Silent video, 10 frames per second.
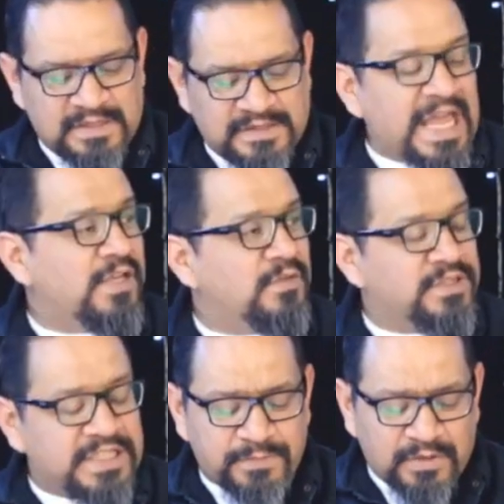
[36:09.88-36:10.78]
Daniel
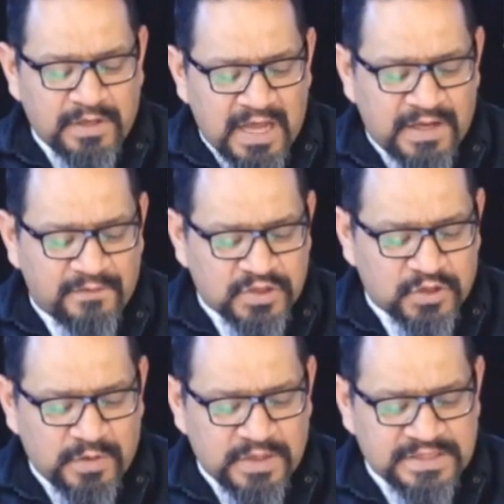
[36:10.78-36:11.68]
chapter nine, verse
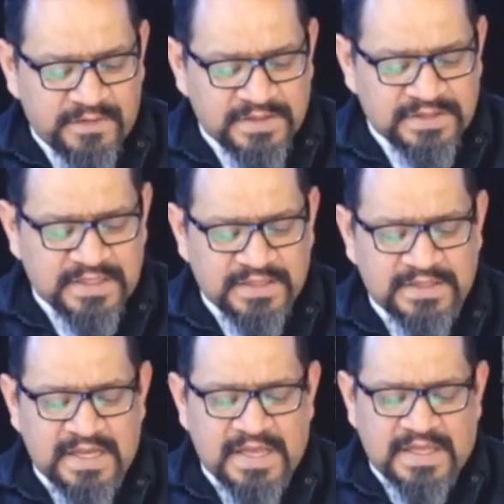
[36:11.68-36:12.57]
twenty-seven says
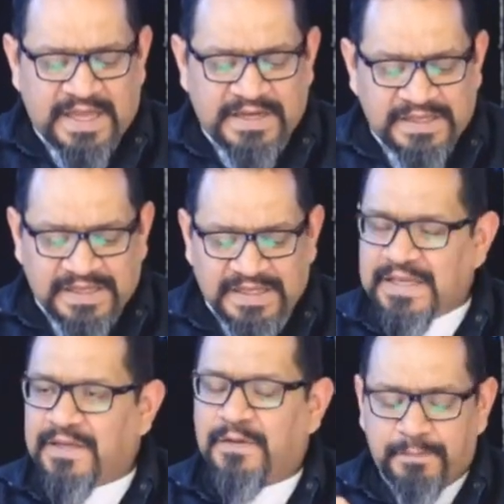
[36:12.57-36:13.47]
that
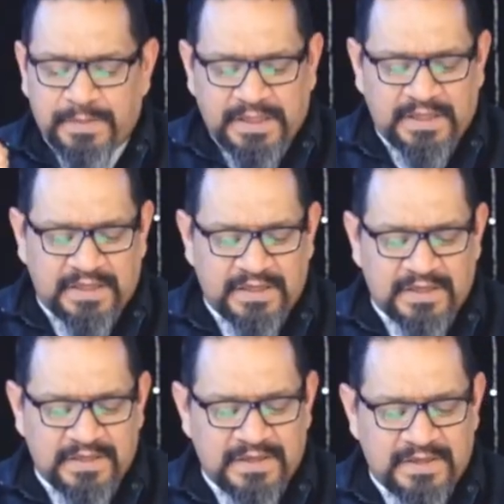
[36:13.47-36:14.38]
he'll be
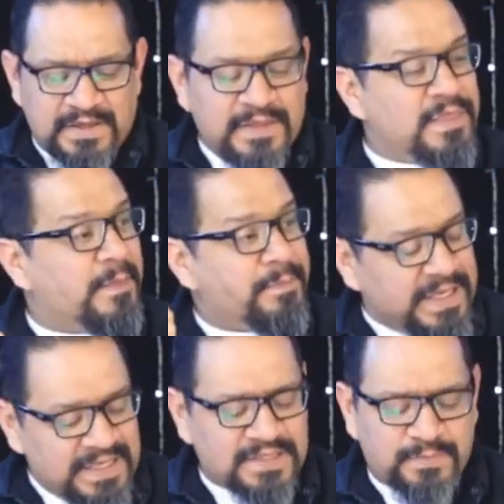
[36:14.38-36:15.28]
the
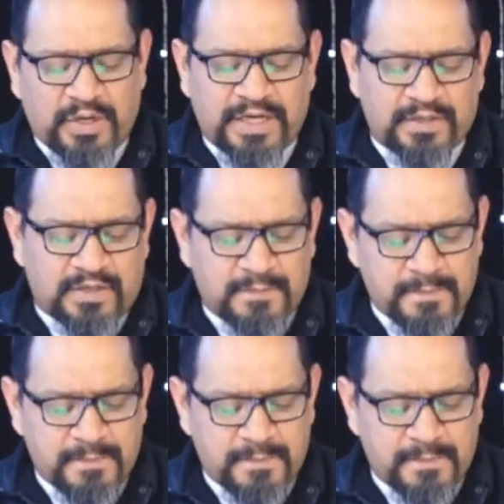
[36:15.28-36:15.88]
peace breaker.